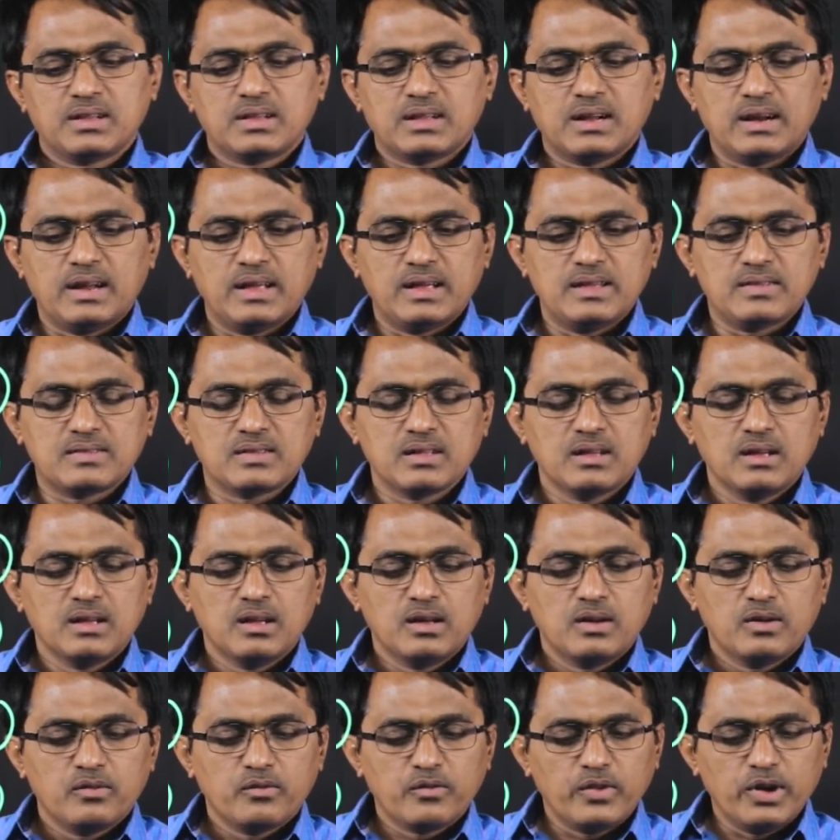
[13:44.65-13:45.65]
That is,
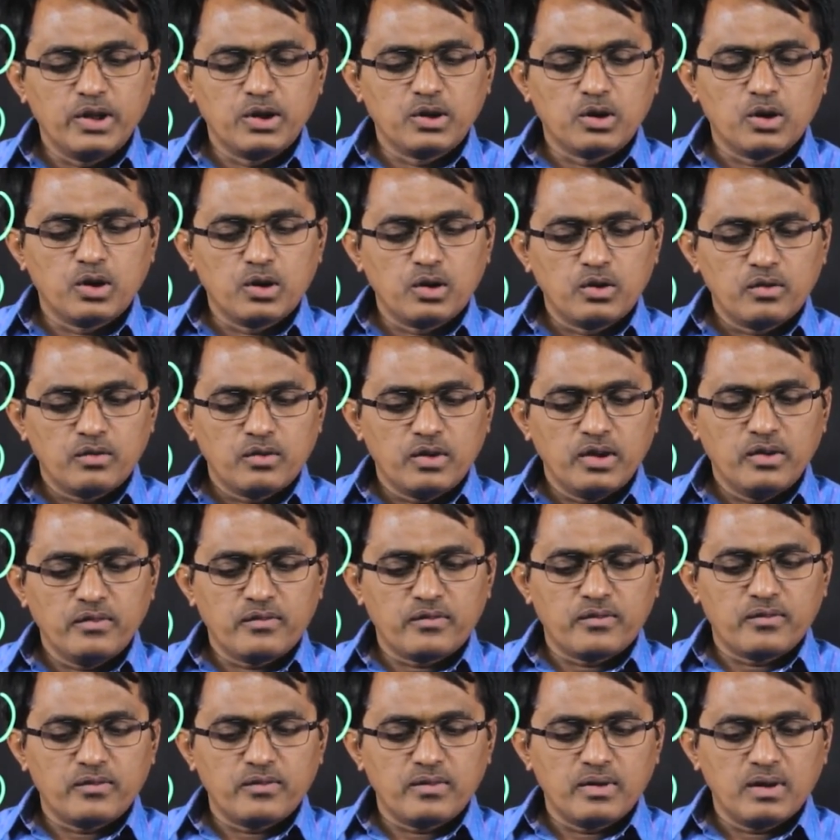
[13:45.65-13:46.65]
we know
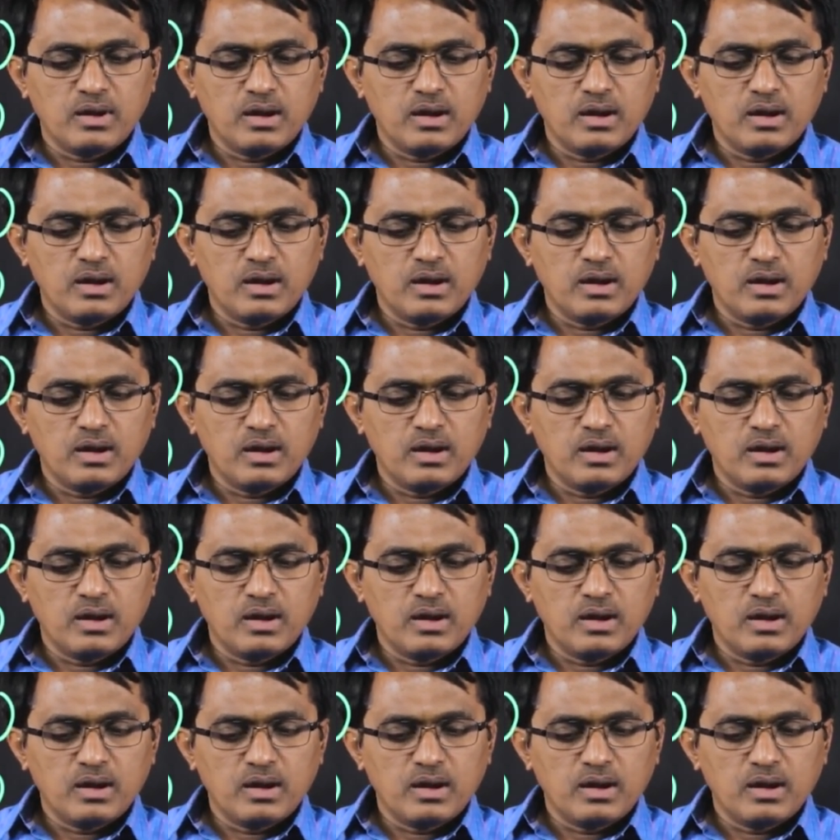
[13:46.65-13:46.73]
if